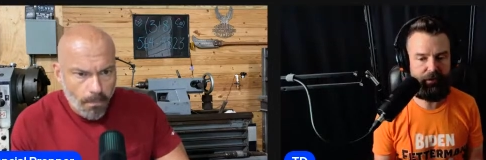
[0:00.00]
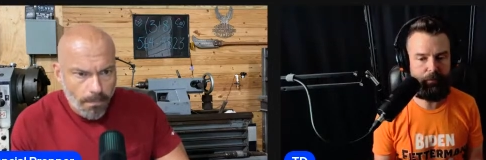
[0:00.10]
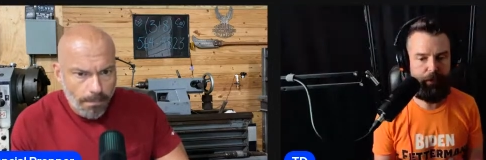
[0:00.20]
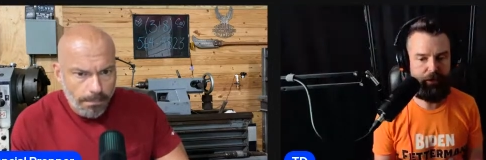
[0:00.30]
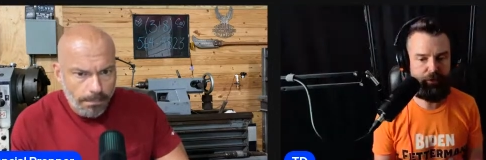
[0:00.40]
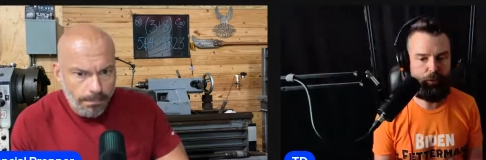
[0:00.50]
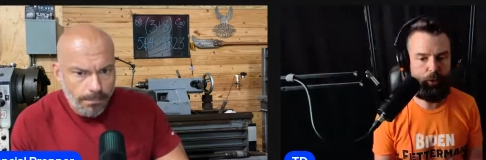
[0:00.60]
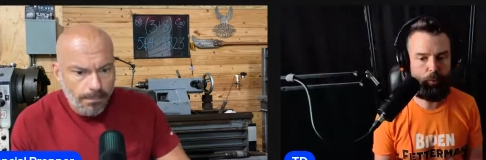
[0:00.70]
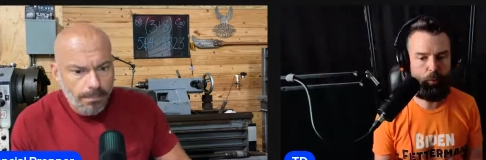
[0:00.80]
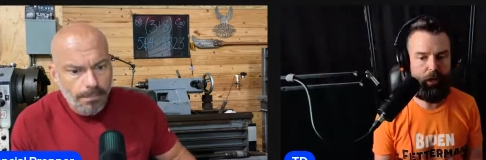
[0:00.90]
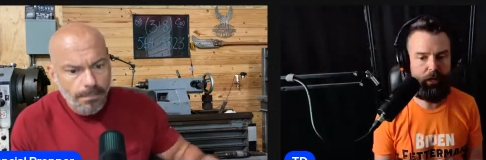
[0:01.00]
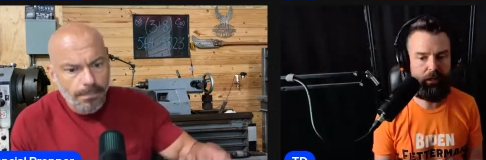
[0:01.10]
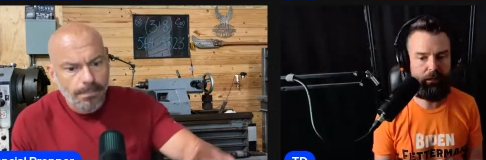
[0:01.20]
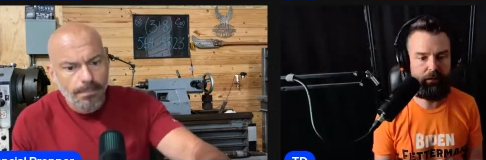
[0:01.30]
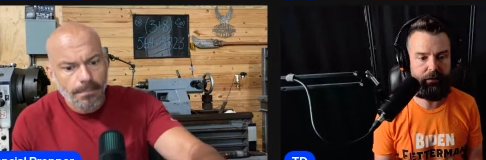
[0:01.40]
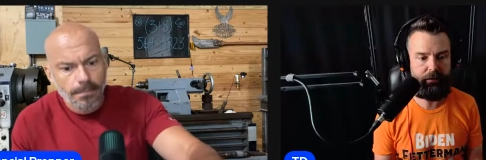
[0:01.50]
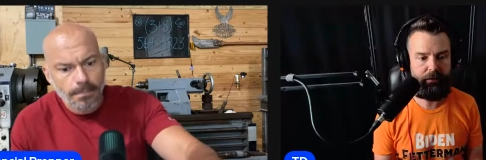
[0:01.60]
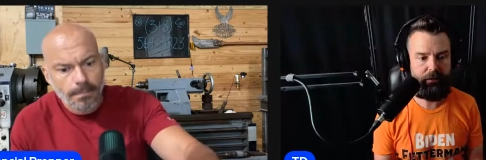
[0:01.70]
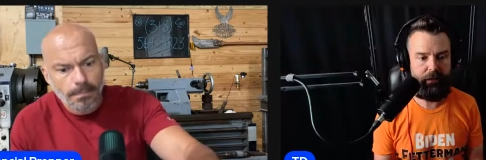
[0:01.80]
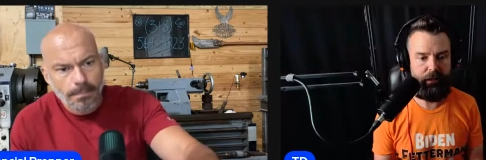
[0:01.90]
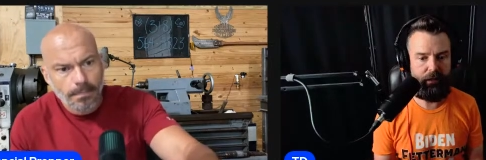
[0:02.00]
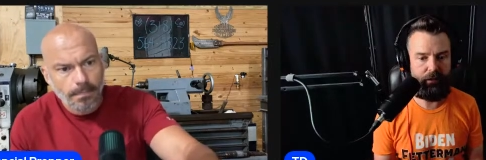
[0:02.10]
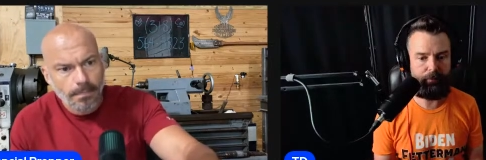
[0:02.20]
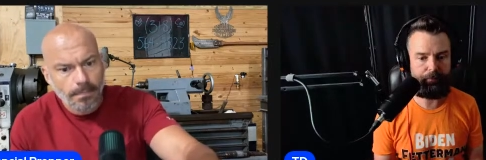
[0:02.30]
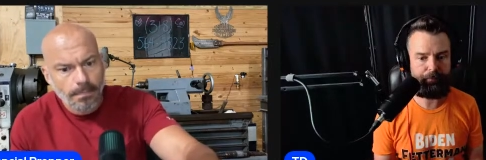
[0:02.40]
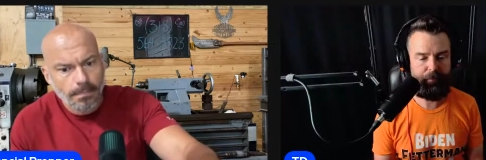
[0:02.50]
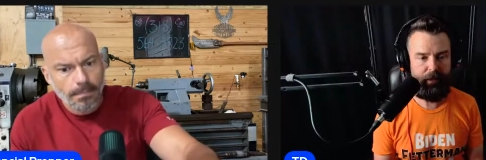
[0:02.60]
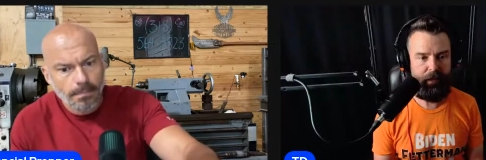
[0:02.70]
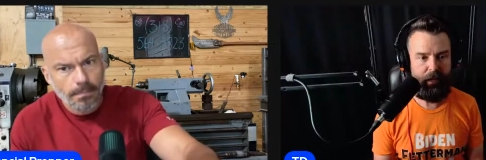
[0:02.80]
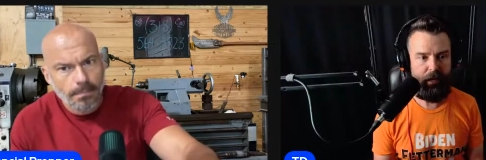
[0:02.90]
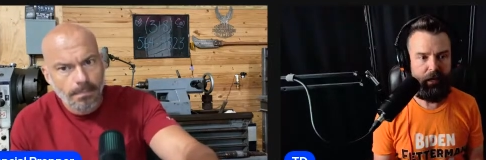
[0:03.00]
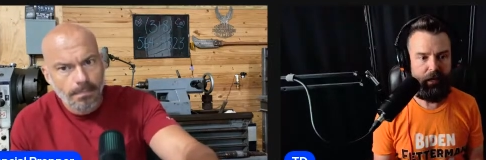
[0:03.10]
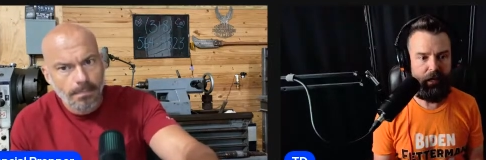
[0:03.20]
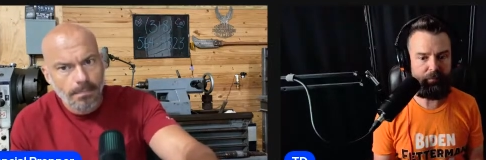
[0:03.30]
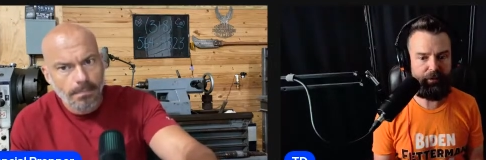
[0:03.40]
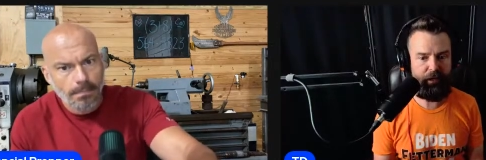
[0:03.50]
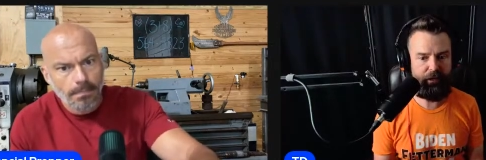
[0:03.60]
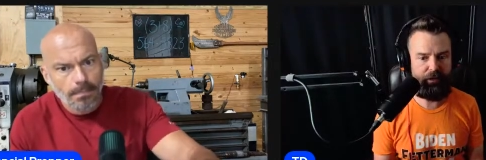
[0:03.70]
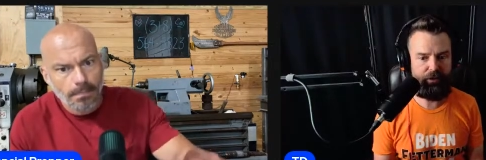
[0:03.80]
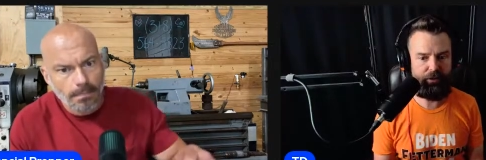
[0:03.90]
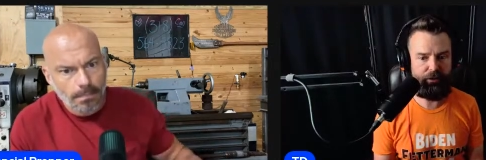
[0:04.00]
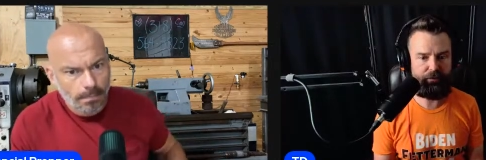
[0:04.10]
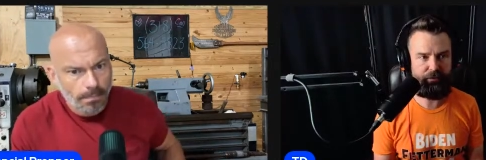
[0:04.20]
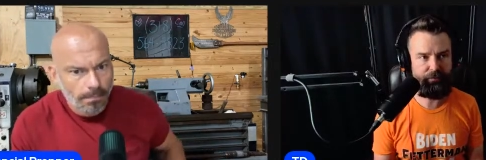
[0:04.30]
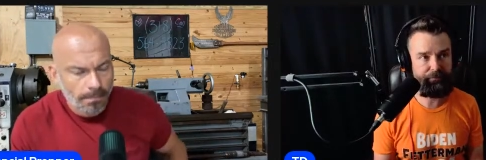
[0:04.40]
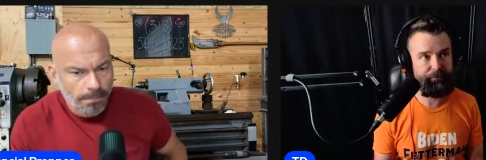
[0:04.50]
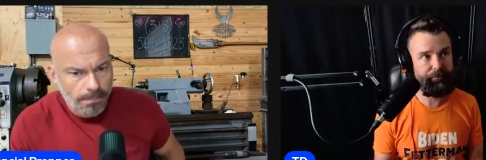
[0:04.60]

Speaker 1: the petro yuan. Um, I'm kind of curious, curious